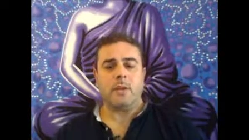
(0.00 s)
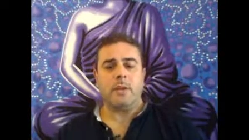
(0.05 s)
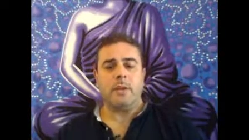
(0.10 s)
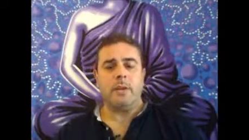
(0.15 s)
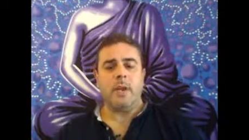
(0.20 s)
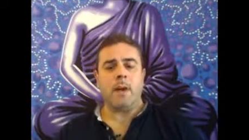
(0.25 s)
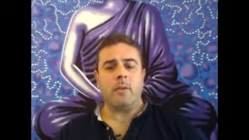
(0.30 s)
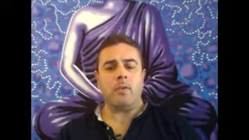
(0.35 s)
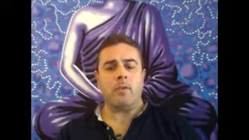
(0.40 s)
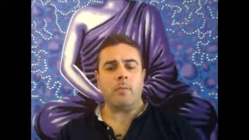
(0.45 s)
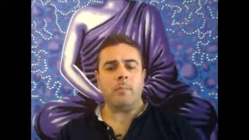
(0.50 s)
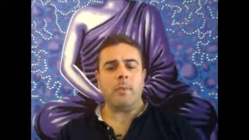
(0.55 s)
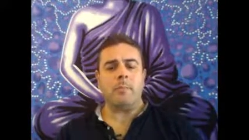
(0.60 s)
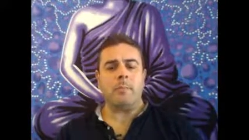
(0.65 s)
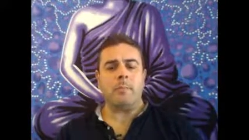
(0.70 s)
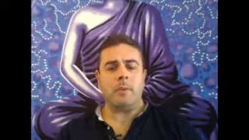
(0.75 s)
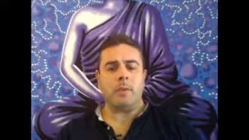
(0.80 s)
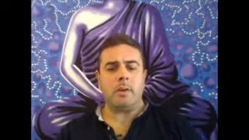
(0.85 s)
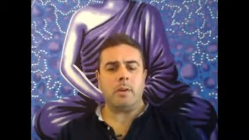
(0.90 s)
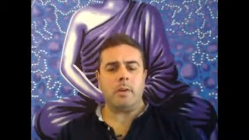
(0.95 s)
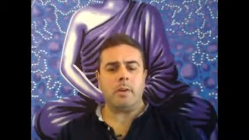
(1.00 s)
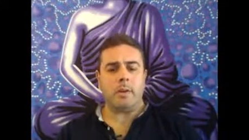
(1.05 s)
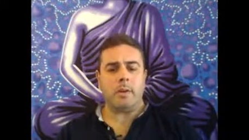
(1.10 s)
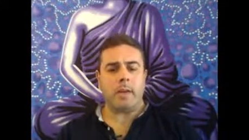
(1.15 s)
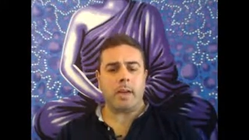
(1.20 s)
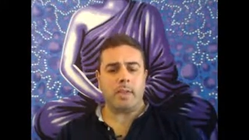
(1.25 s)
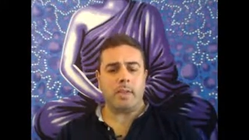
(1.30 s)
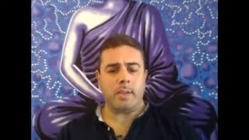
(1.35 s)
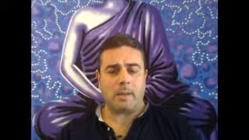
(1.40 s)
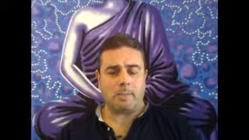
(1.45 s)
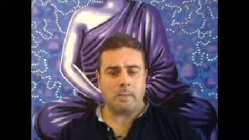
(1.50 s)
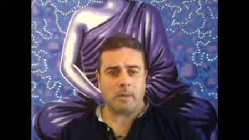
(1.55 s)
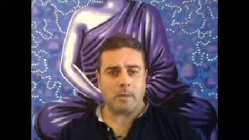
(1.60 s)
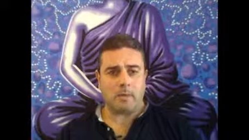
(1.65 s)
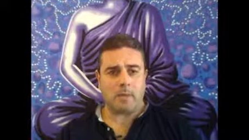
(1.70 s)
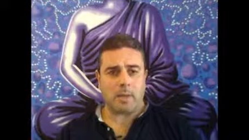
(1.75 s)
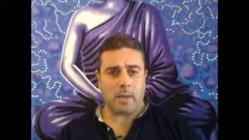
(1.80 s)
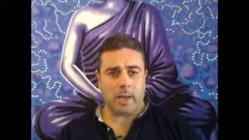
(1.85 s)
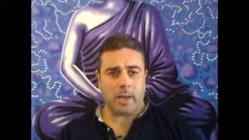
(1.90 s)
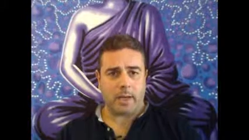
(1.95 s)
Now, remember the
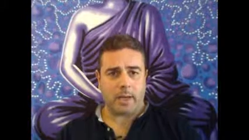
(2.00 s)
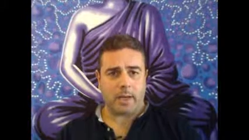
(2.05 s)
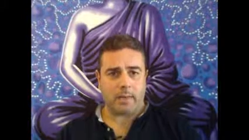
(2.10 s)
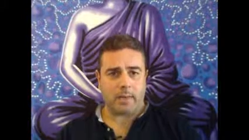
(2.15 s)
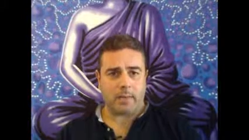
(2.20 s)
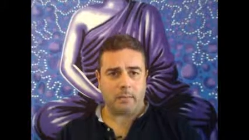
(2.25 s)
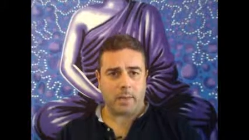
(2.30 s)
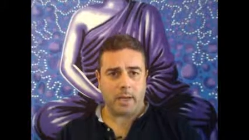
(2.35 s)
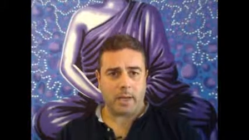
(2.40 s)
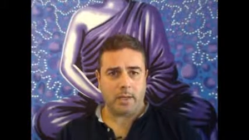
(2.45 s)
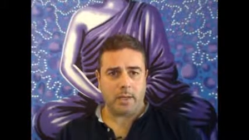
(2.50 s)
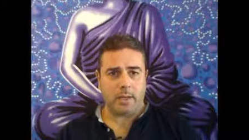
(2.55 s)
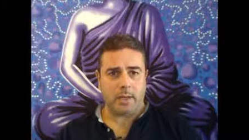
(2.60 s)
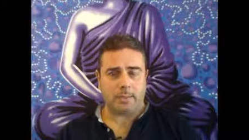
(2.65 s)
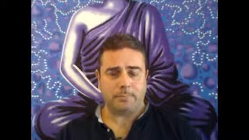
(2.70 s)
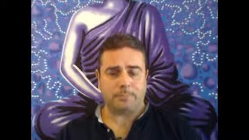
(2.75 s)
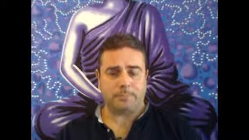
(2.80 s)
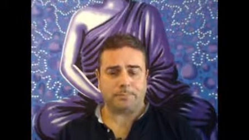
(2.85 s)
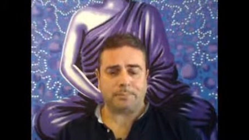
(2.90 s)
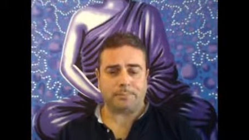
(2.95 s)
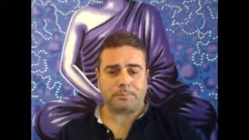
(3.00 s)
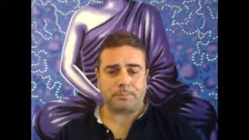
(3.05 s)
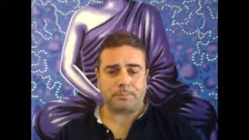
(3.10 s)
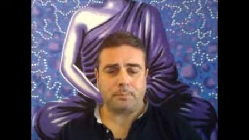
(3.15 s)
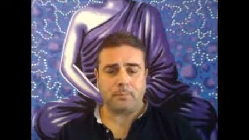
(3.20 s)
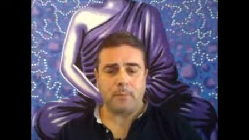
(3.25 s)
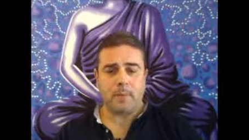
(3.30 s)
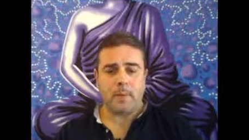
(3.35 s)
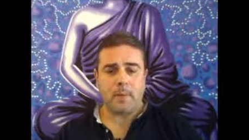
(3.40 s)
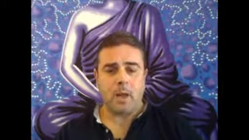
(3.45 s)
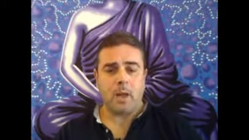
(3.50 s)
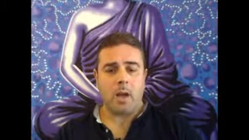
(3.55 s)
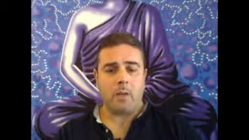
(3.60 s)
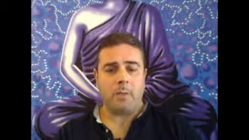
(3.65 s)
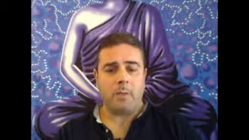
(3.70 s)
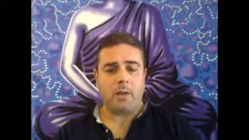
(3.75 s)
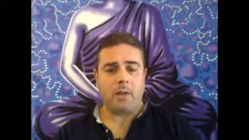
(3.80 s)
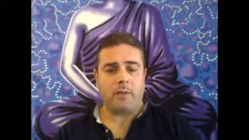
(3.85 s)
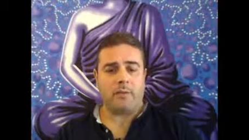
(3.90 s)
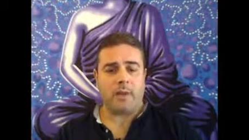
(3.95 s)
examples that I explained
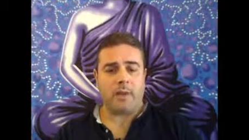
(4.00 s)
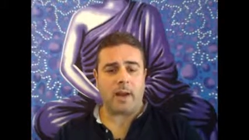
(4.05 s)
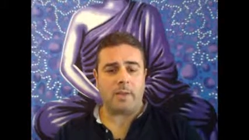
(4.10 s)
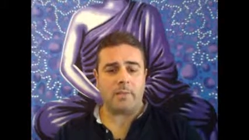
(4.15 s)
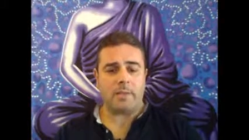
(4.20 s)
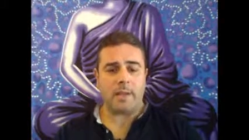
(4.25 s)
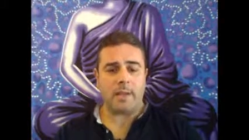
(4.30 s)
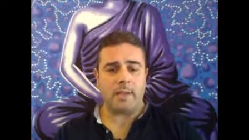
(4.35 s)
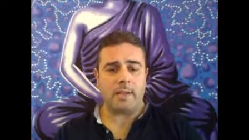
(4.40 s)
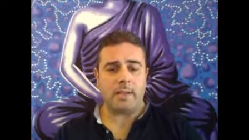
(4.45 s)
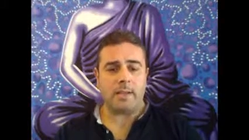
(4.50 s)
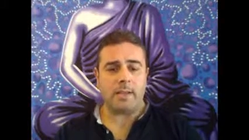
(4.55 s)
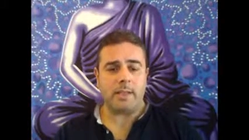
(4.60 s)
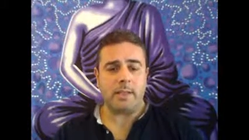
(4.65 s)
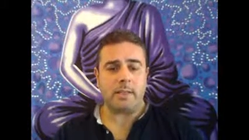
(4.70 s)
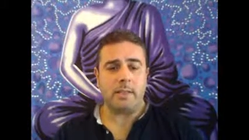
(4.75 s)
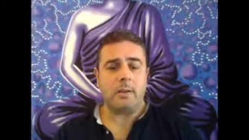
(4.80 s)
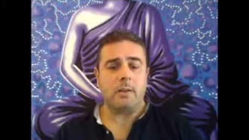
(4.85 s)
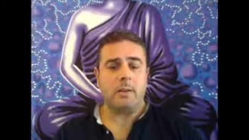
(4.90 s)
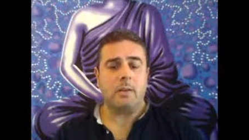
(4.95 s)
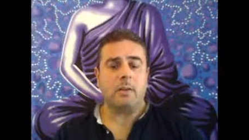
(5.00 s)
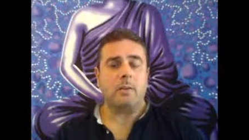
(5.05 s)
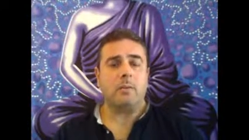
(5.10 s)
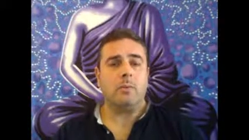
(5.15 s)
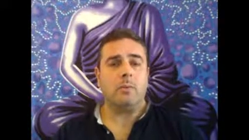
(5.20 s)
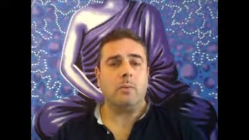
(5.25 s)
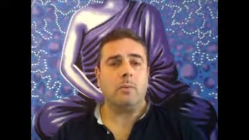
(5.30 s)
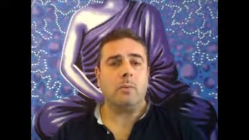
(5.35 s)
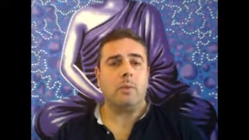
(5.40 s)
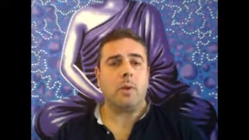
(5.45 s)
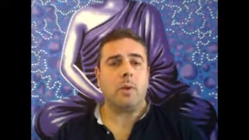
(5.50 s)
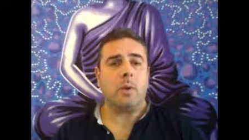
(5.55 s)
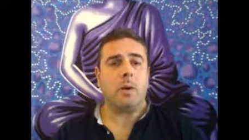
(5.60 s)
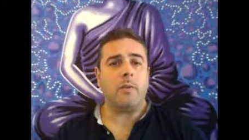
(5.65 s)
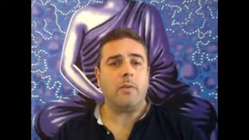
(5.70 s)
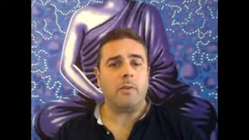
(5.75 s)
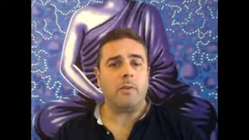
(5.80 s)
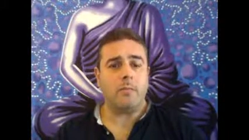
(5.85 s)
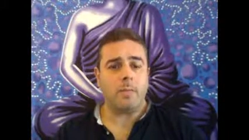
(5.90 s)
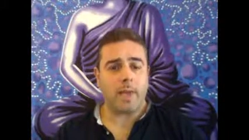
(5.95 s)
about the five senses? We'll go
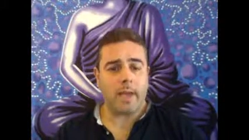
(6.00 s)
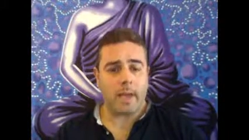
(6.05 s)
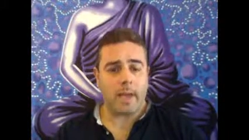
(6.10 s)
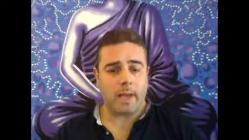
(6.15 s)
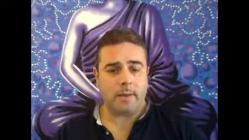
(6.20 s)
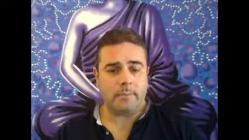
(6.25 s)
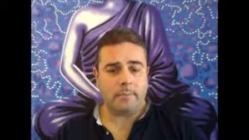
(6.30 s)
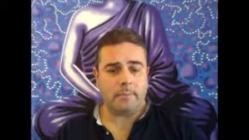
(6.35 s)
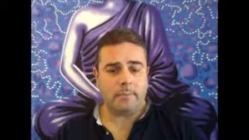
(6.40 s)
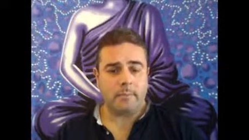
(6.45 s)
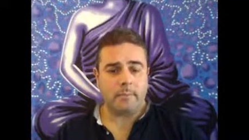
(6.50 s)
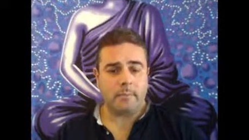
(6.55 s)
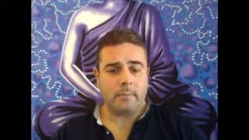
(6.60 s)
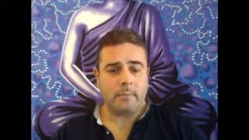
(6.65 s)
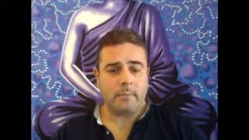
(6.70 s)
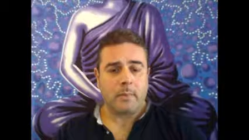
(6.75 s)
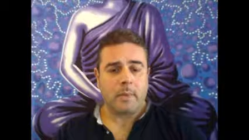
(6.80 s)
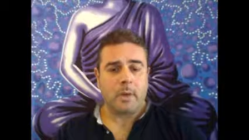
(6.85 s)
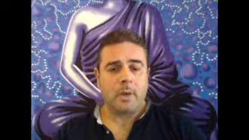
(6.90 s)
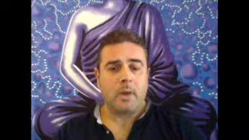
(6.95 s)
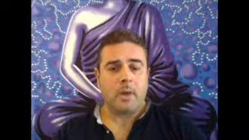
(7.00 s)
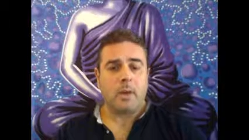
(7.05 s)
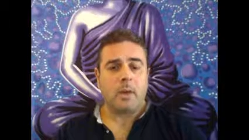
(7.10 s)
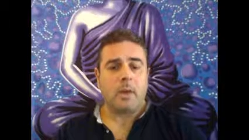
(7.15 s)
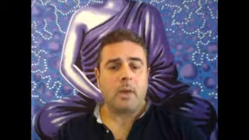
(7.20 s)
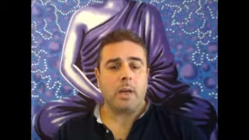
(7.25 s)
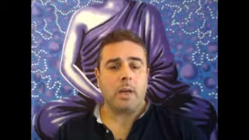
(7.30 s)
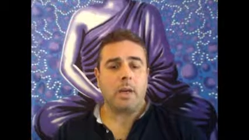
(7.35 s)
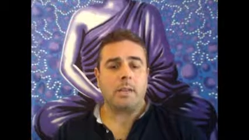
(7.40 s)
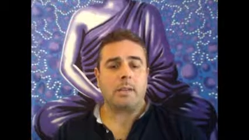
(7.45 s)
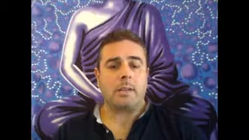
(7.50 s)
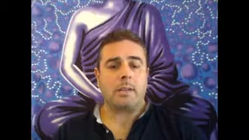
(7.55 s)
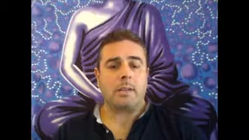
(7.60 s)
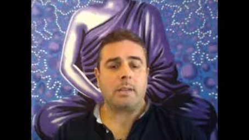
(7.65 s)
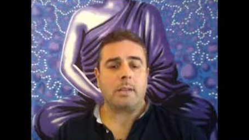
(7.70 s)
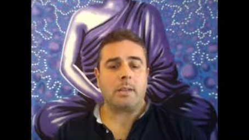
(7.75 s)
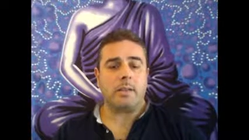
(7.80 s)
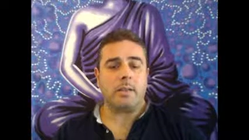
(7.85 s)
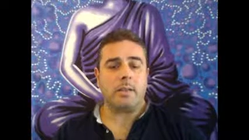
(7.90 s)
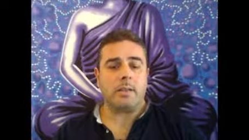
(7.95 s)
over them again. It's
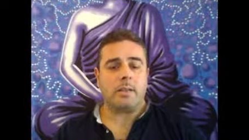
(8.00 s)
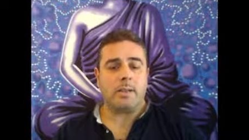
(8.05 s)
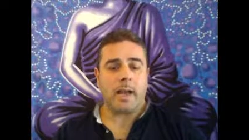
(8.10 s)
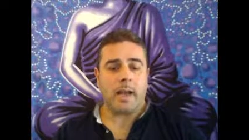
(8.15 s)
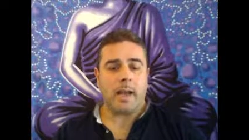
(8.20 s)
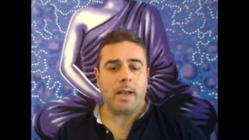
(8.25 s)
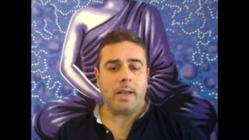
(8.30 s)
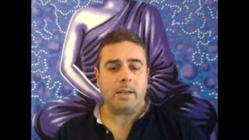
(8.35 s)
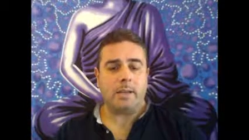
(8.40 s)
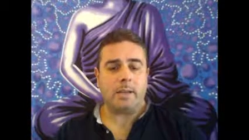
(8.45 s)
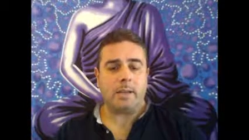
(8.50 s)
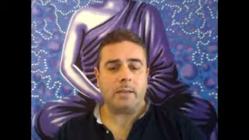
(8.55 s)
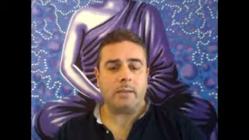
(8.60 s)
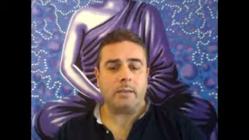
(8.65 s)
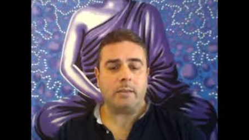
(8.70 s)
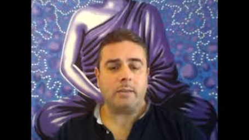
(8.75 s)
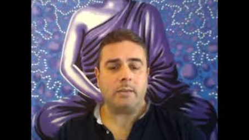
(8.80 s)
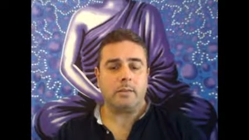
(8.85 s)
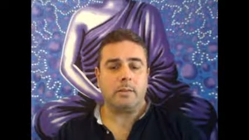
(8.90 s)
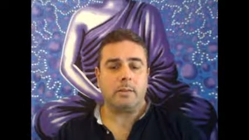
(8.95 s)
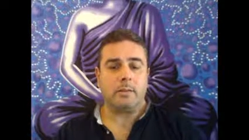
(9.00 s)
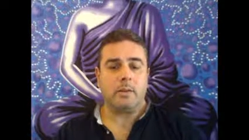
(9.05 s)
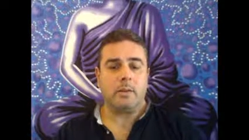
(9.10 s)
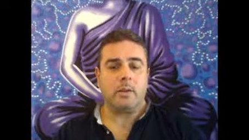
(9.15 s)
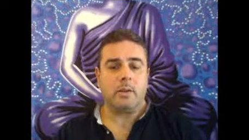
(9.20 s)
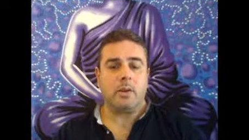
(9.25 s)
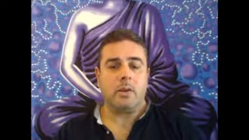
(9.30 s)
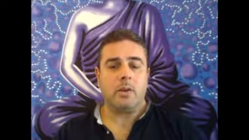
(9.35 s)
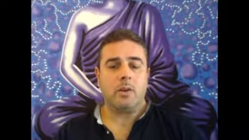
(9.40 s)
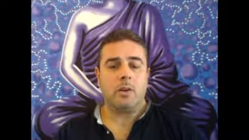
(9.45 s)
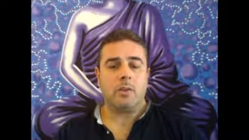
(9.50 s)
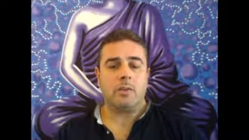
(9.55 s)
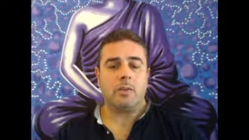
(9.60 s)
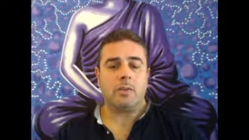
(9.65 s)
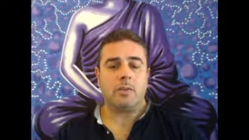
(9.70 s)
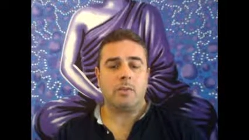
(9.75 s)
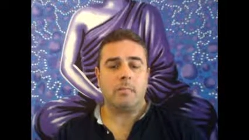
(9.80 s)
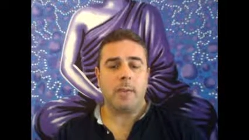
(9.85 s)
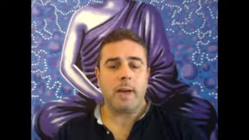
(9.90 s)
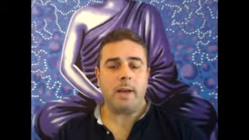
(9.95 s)
sight,
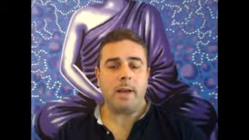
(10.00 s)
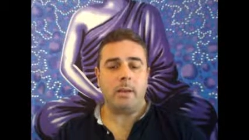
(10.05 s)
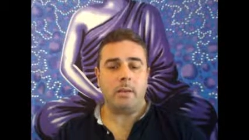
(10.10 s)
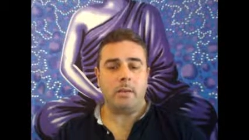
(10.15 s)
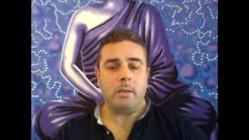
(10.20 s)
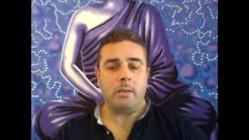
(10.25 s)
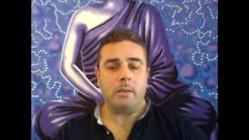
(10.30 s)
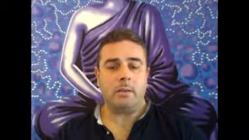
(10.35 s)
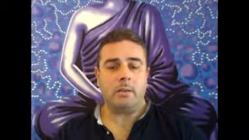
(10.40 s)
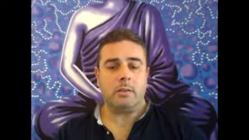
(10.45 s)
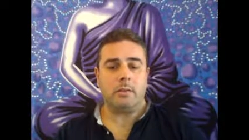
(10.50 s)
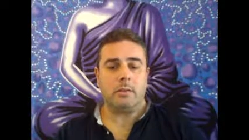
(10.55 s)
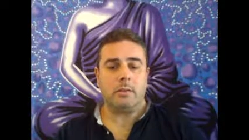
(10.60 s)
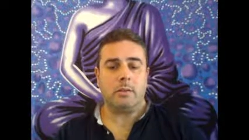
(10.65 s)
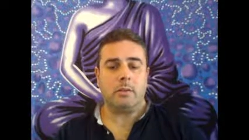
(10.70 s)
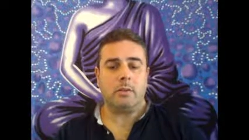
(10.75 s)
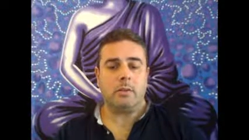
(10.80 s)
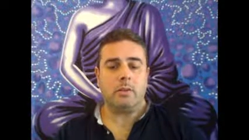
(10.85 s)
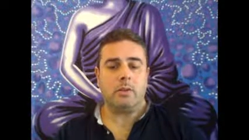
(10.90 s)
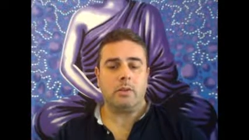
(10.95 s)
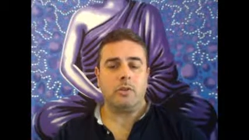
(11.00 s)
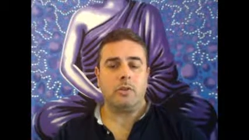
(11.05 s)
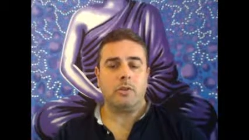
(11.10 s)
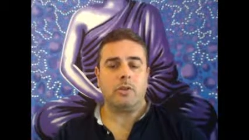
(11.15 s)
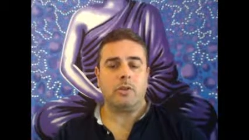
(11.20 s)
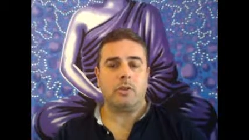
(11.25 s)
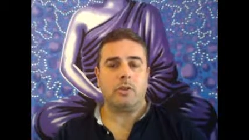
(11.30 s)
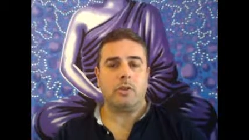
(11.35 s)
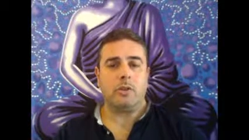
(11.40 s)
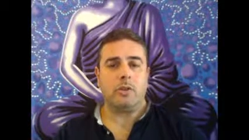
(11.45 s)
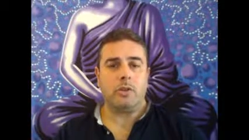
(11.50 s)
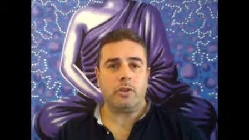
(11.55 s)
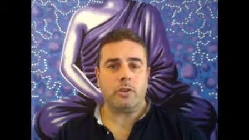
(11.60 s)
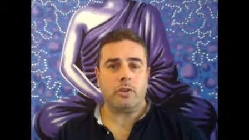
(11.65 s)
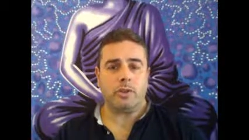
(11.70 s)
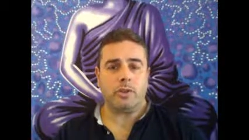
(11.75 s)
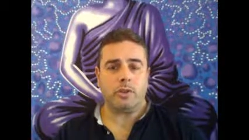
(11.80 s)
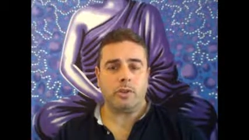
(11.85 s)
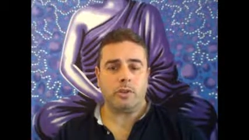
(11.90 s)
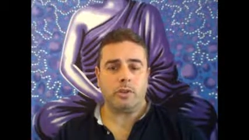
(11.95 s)
smell,
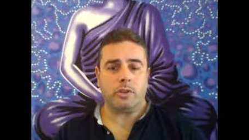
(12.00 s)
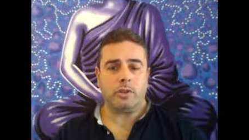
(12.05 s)
touch,